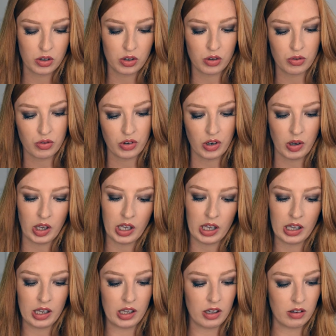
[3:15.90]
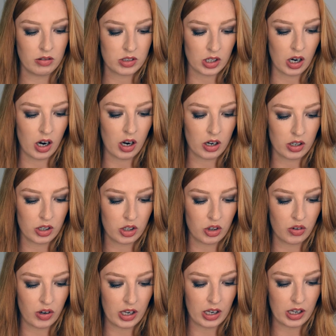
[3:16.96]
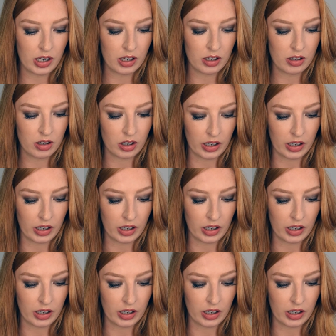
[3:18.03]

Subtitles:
grey, dark grey,